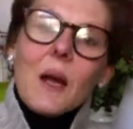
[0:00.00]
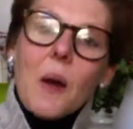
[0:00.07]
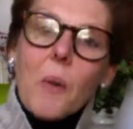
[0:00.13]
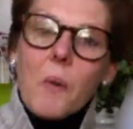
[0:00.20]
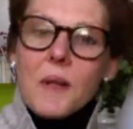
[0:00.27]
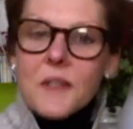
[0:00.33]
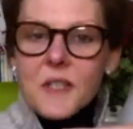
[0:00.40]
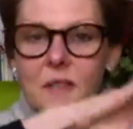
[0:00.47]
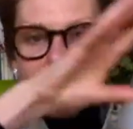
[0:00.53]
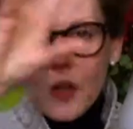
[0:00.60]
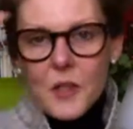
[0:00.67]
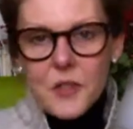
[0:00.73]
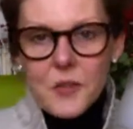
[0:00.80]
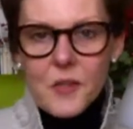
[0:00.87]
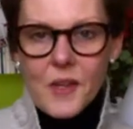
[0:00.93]
Once you've
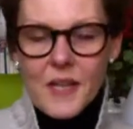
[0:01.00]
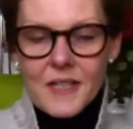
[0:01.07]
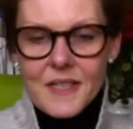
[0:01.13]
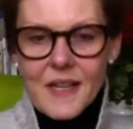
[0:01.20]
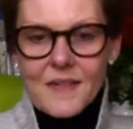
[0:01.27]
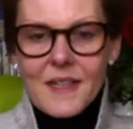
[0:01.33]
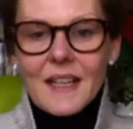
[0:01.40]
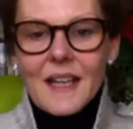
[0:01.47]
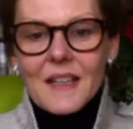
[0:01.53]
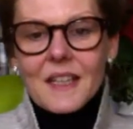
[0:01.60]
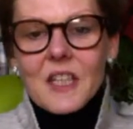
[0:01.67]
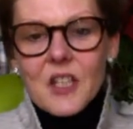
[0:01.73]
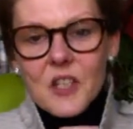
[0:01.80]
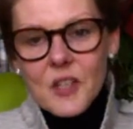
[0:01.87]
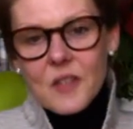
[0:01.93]
got all that done, then I think
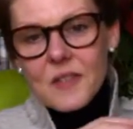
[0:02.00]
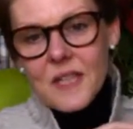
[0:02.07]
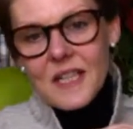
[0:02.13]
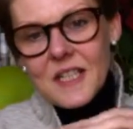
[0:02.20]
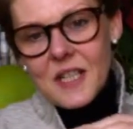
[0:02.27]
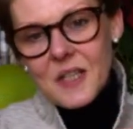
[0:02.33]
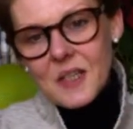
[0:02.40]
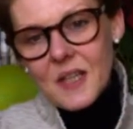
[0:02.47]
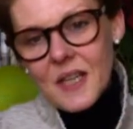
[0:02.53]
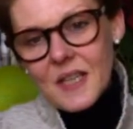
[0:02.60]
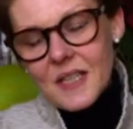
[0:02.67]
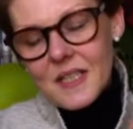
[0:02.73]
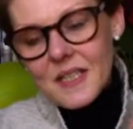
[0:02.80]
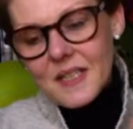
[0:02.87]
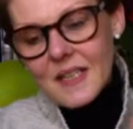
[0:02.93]
you do need to look
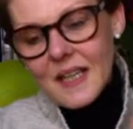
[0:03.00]
at